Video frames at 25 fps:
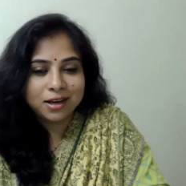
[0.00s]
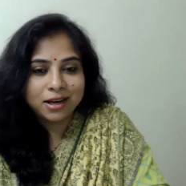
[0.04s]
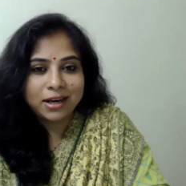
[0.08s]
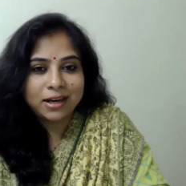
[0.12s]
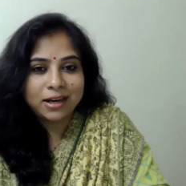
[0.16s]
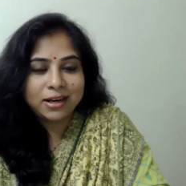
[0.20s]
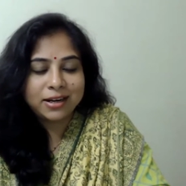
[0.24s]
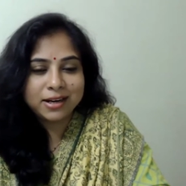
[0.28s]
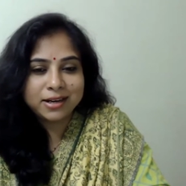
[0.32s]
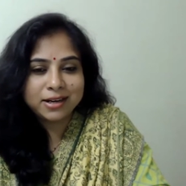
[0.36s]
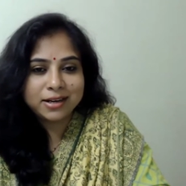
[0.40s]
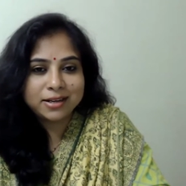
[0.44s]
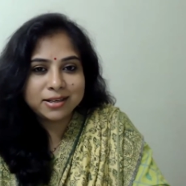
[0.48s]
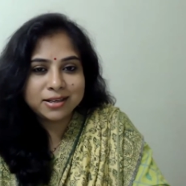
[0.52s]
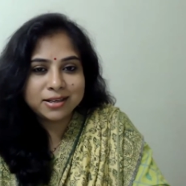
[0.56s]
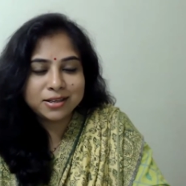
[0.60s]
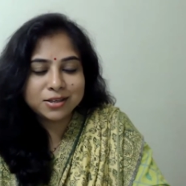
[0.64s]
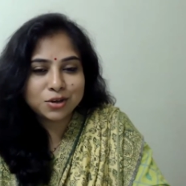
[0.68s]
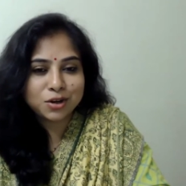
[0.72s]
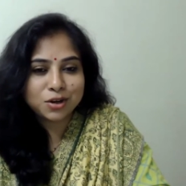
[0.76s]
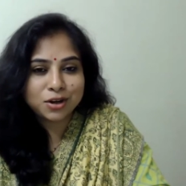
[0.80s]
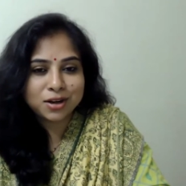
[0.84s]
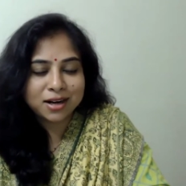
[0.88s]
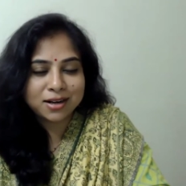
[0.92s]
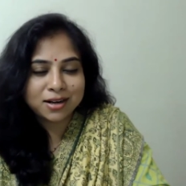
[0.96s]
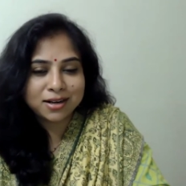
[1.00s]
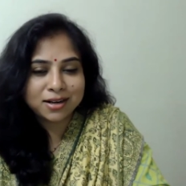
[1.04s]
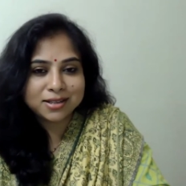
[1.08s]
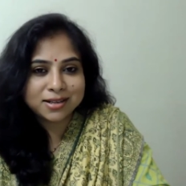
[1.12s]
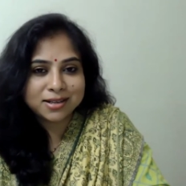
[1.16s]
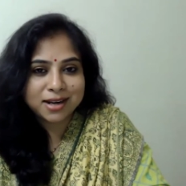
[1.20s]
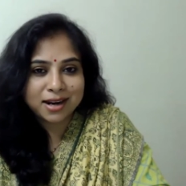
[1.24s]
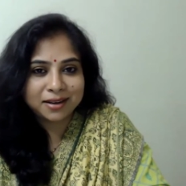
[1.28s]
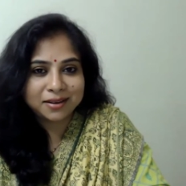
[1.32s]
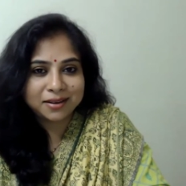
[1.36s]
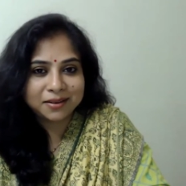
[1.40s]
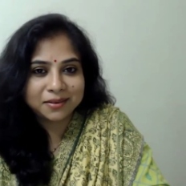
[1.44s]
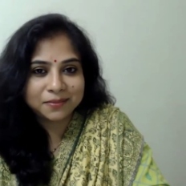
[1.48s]
intelligence or
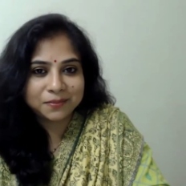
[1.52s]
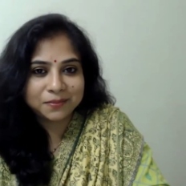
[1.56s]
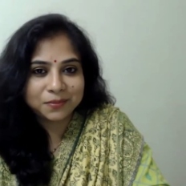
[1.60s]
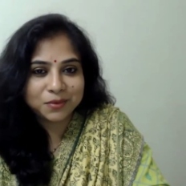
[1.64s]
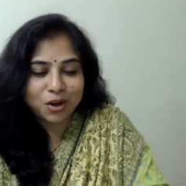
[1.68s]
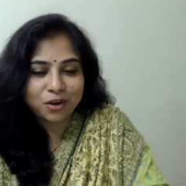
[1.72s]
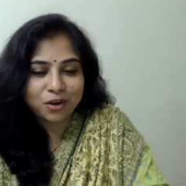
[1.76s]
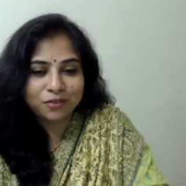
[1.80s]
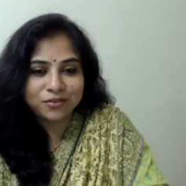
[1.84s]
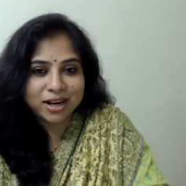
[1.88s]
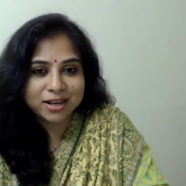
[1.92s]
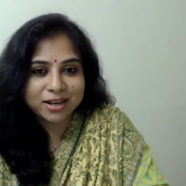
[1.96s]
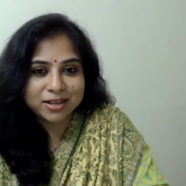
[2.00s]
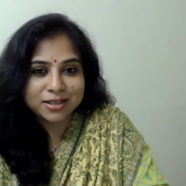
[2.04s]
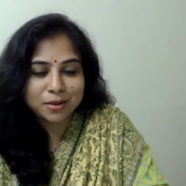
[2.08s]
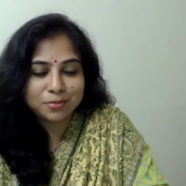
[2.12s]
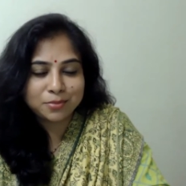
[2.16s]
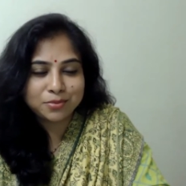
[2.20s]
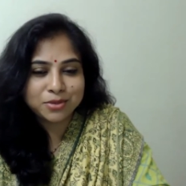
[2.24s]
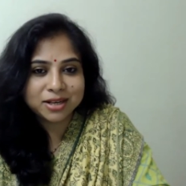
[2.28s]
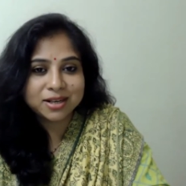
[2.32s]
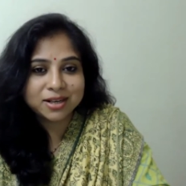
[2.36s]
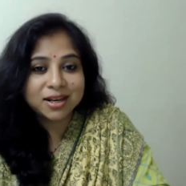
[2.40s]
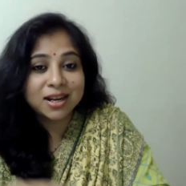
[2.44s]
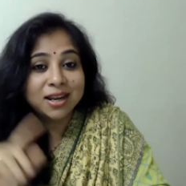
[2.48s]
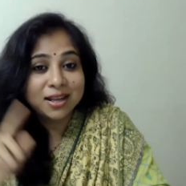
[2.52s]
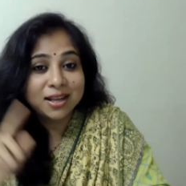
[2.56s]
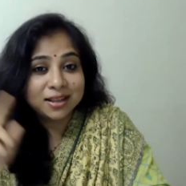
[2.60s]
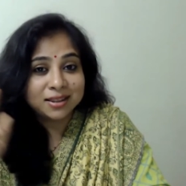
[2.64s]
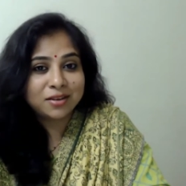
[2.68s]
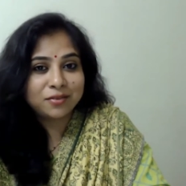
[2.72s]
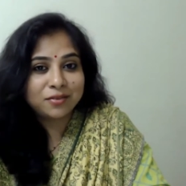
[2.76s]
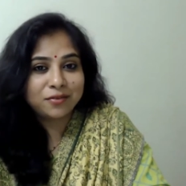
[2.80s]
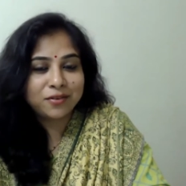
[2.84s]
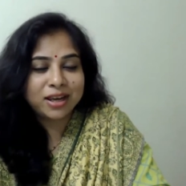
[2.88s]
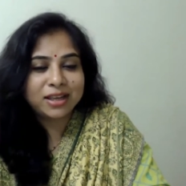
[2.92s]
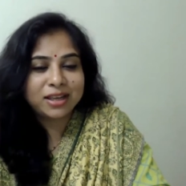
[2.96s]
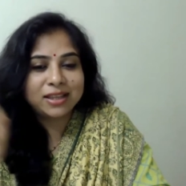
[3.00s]
understanding of that subject
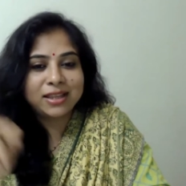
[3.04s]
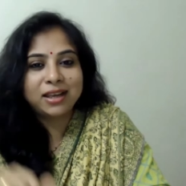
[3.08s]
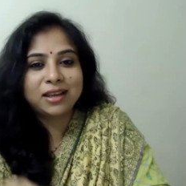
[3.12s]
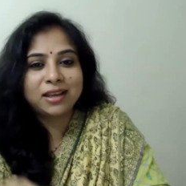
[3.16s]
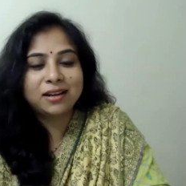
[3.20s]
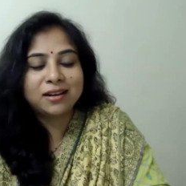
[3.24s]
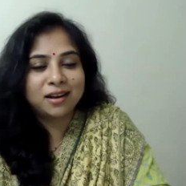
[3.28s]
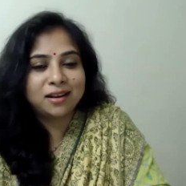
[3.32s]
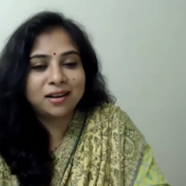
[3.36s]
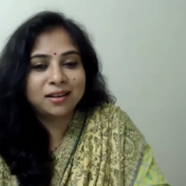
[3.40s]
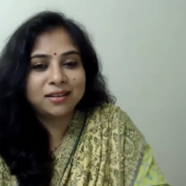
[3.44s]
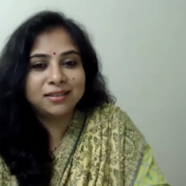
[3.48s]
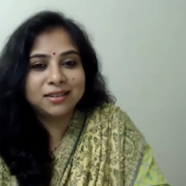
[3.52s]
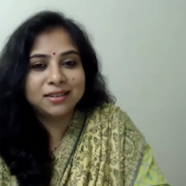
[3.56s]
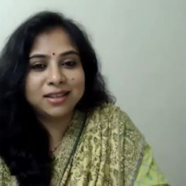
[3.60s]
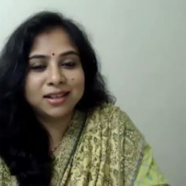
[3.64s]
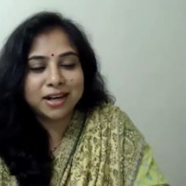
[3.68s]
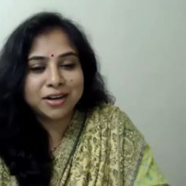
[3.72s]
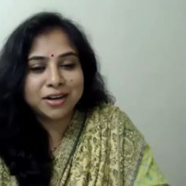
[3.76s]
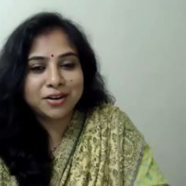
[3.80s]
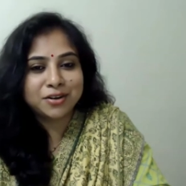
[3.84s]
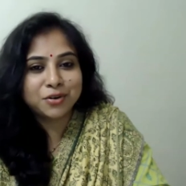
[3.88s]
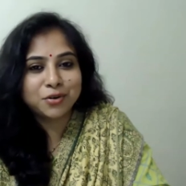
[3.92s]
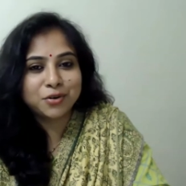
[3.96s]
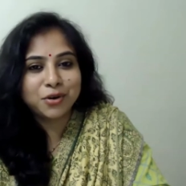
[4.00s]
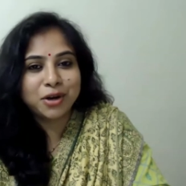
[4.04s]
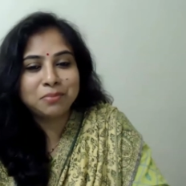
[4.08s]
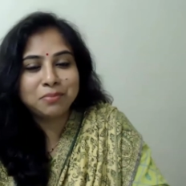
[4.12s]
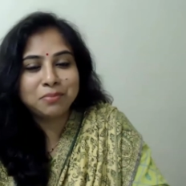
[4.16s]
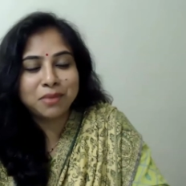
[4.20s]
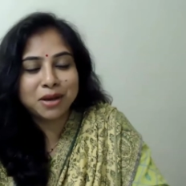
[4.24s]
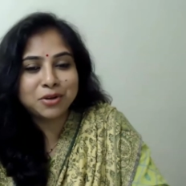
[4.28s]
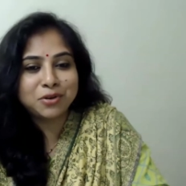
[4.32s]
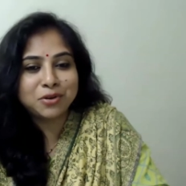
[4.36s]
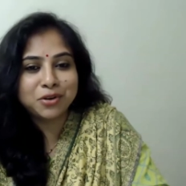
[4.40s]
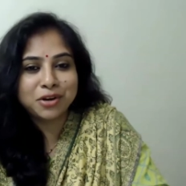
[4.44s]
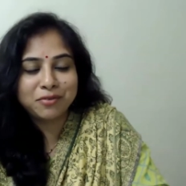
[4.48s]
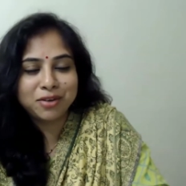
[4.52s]
the way the retrograde
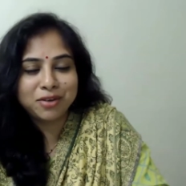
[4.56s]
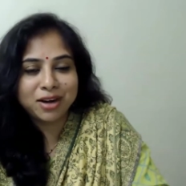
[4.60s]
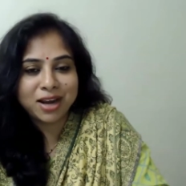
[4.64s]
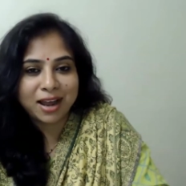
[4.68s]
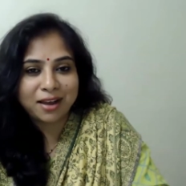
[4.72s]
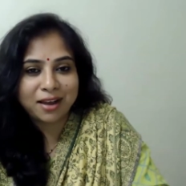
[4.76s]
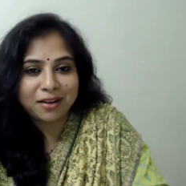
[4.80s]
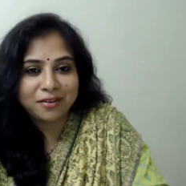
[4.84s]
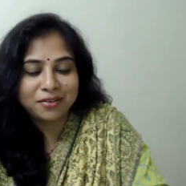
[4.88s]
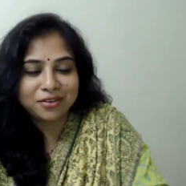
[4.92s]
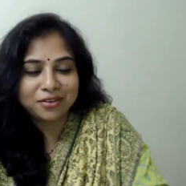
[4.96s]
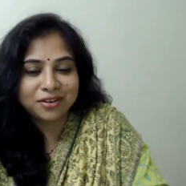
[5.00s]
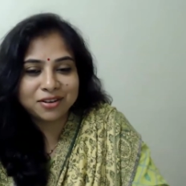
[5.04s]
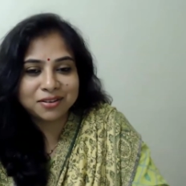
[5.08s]
Mercury will have.